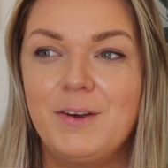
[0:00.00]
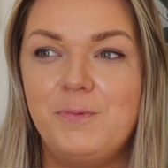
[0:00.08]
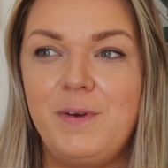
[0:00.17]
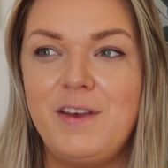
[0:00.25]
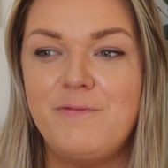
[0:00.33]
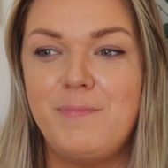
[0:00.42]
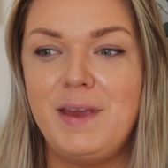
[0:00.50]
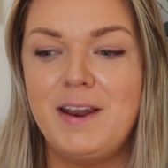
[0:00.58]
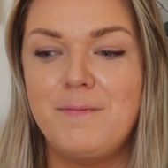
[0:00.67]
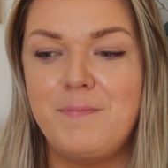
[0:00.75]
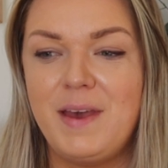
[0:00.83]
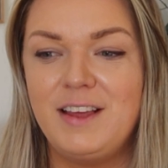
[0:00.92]
we've been
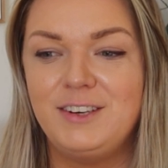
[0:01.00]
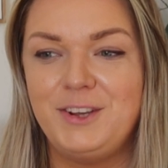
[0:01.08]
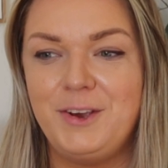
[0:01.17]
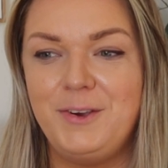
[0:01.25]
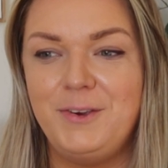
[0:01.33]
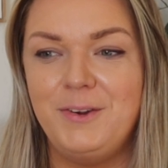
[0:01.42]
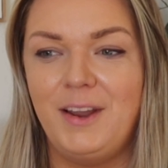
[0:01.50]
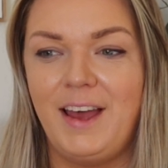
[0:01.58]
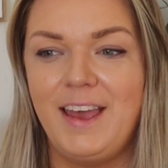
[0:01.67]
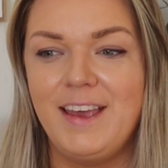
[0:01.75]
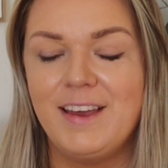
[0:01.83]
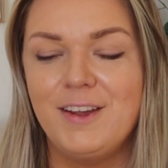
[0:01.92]
a bit too
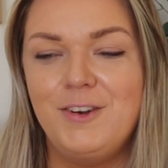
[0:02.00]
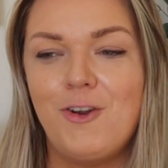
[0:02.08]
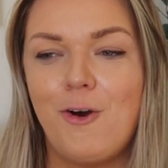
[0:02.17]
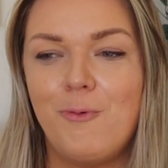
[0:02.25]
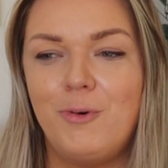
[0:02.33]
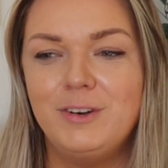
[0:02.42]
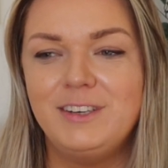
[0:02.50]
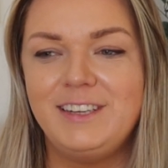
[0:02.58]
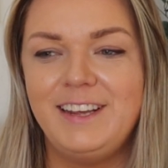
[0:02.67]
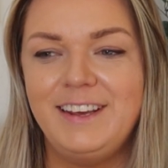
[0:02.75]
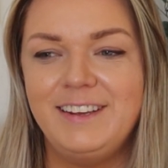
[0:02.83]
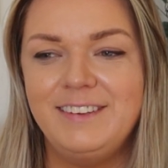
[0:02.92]
like not
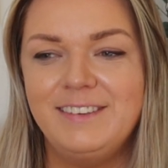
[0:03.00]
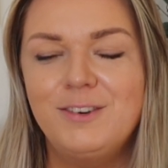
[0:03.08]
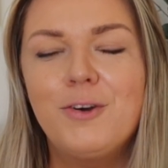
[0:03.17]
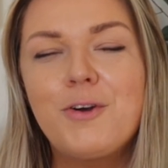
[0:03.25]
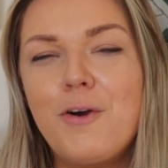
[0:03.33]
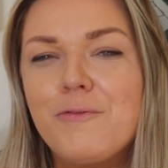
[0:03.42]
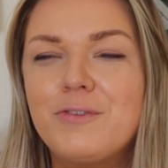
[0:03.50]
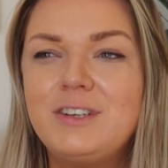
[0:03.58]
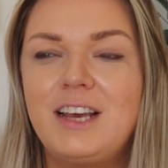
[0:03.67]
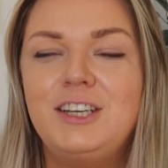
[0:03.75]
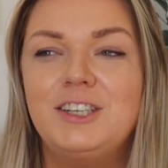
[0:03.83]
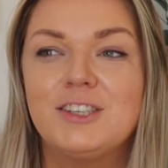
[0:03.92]

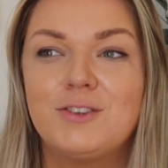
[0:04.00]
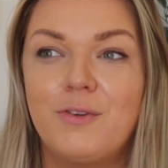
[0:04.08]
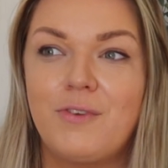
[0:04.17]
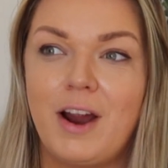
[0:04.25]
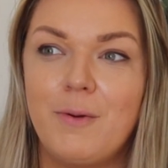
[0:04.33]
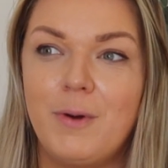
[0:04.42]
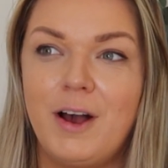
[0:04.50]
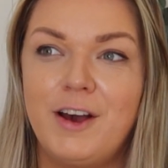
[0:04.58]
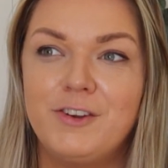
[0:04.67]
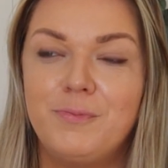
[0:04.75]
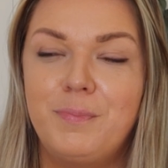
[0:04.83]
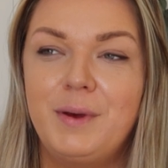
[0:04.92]
confrontation, that's not the right
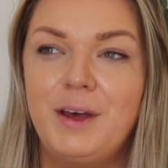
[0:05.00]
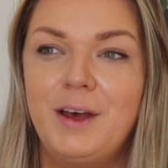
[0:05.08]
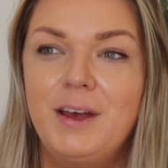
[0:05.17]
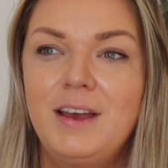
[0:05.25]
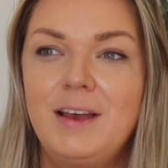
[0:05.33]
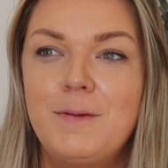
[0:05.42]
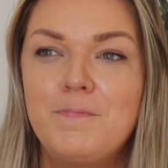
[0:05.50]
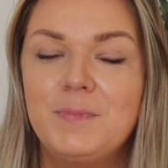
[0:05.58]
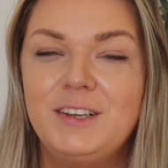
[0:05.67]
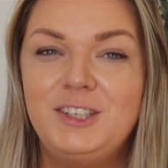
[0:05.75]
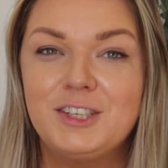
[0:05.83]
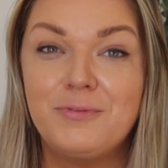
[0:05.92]
word, but
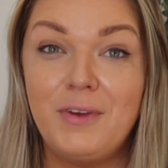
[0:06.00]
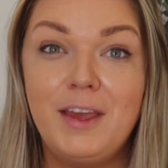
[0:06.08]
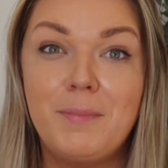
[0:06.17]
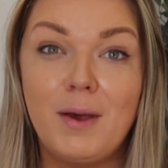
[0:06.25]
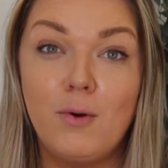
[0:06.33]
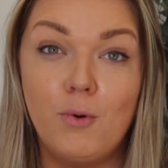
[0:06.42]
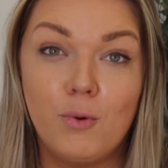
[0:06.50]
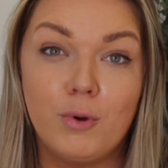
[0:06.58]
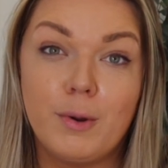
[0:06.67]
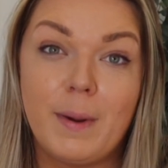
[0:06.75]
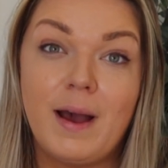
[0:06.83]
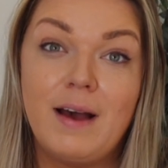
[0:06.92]
just feeling a bit
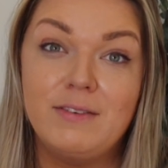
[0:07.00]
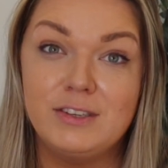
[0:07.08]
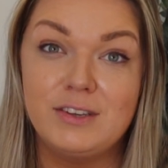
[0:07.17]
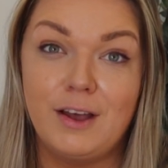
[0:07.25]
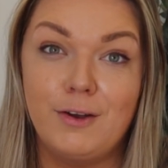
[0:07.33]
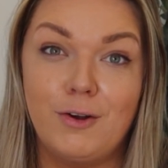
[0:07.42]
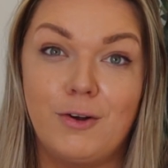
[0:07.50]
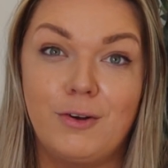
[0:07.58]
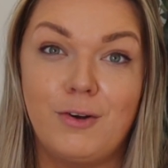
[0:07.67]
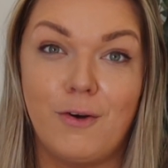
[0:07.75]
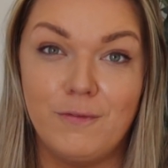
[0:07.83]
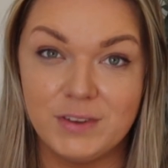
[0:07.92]
awkward about having certain
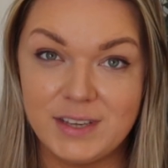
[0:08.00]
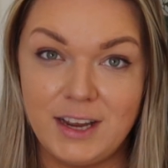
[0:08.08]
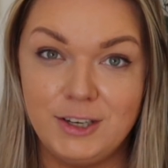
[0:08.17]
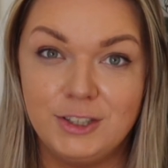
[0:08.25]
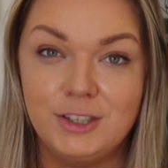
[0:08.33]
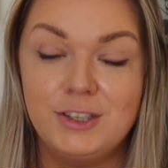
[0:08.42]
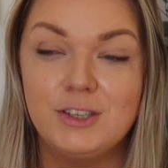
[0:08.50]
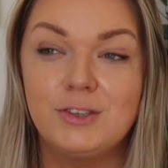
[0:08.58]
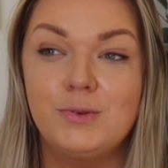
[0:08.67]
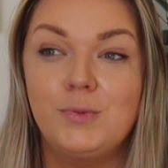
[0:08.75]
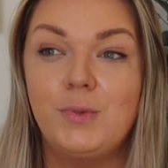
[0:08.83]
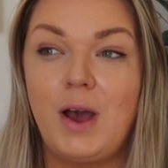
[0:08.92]
conversations.
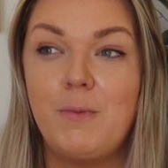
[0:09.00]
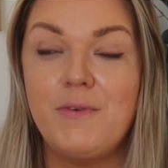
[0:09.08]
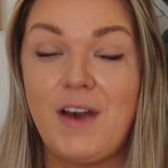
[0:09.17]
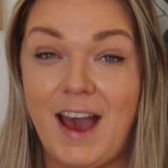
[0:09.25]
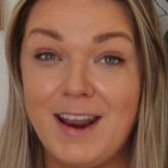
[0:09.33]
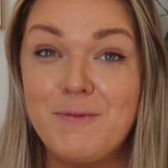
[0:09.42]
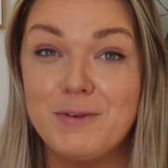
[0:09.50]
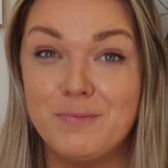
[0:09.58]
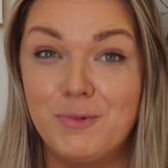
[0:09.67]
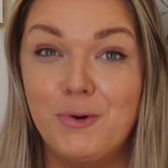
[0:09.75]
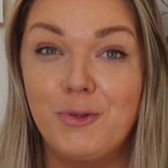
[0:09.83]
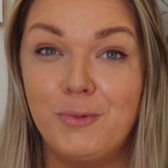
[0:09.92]
And we've had it with
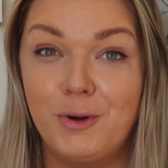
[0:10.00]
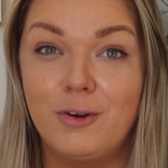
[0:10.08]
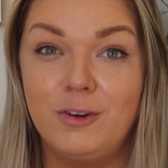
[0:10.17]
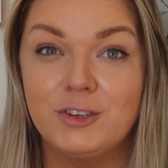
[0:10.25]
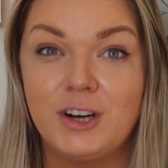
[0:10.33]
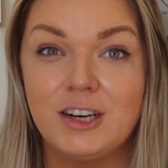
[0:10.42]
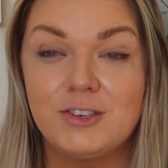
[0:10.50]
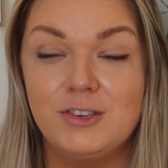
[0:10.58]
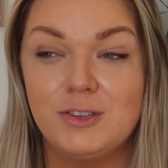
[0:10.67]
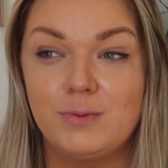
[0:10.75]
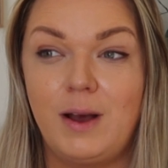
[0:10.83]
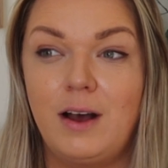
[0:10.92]
more than one contractor
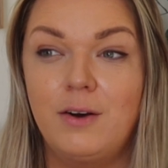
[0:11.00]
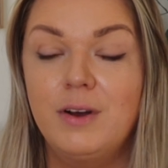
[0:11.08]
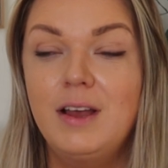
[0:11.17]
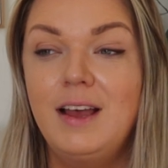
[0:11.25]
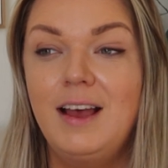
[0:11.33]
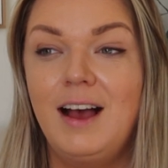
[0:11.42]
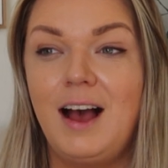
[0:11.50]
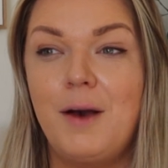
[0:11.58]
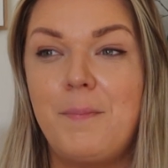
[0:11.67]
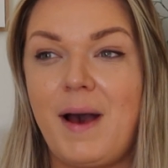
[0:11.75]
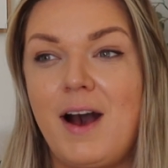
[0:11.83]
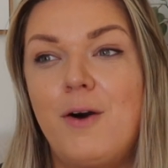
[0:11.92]
as well,
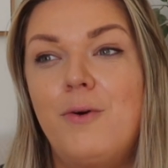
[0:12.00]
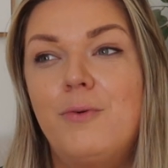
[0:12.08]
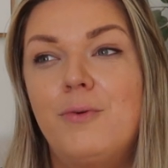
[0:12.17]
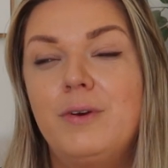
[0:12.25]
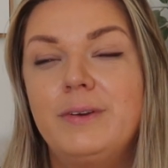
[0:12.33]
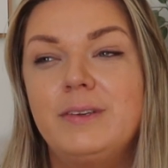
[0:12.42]
about